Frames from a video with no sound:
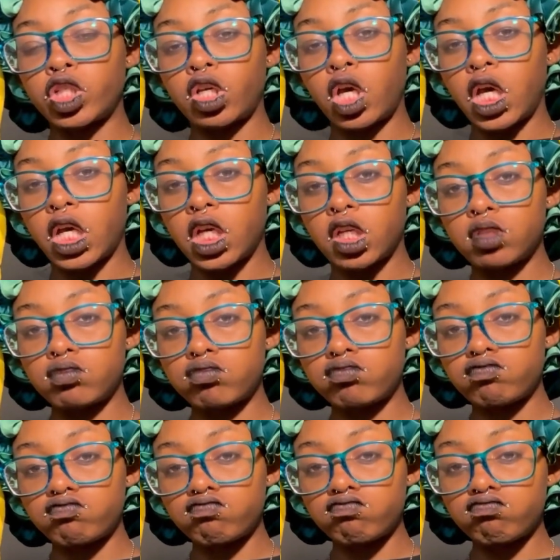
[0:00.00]
It
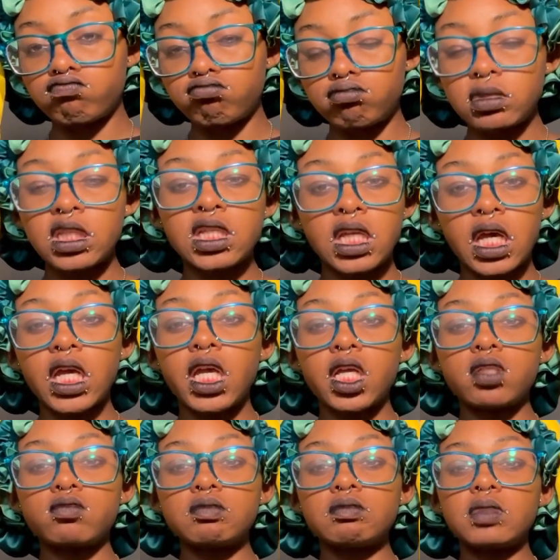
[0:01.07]
ate,
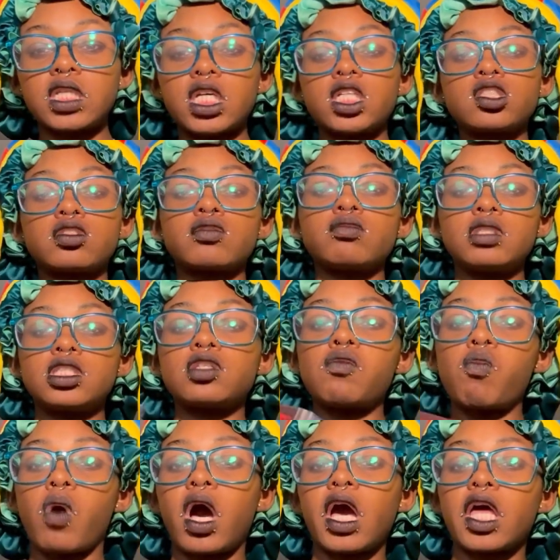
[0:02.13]
because the
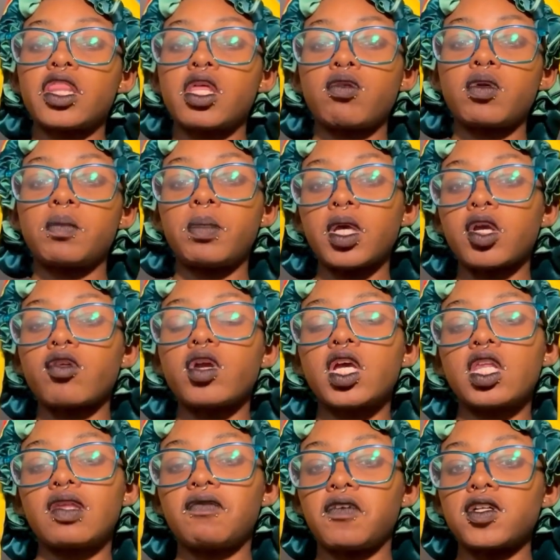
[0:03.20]
reason why they were bickering
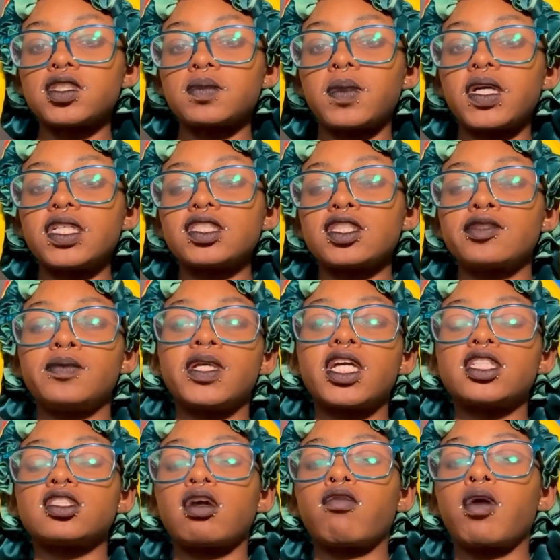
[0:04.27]
in the first place is
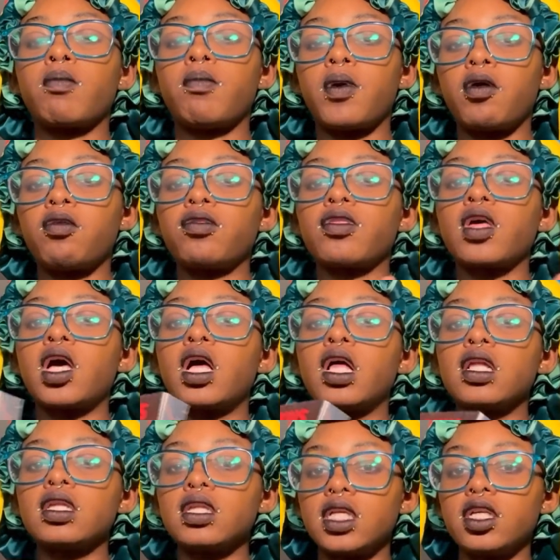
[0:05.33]
because they were both
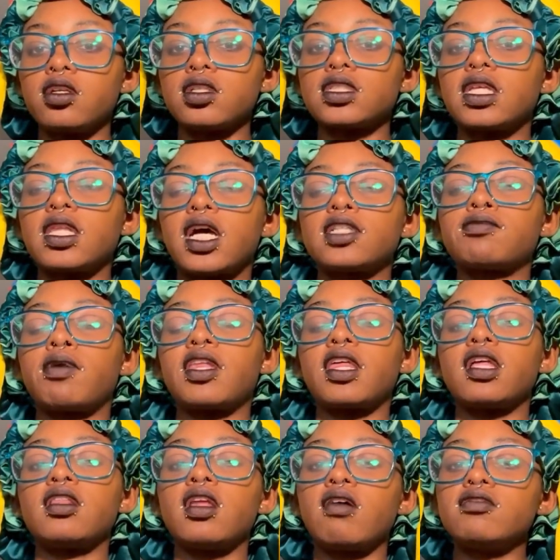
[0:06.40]
leaders, and that's why they
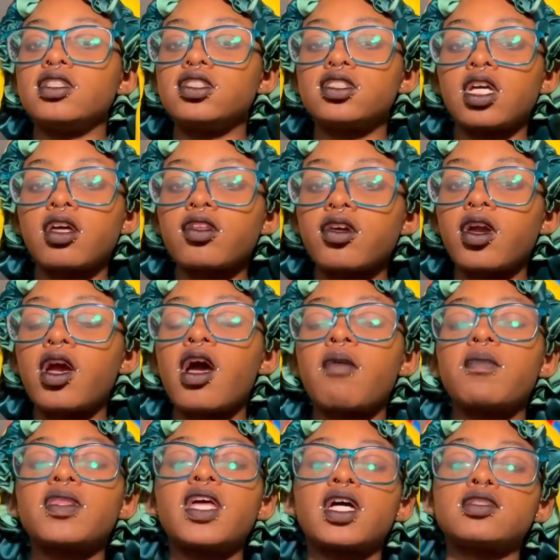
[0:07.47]
loved each other,
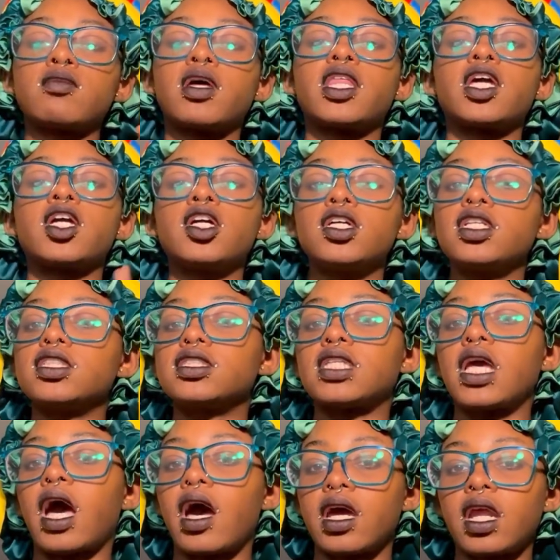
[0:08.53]
but that's why they couldn't see eye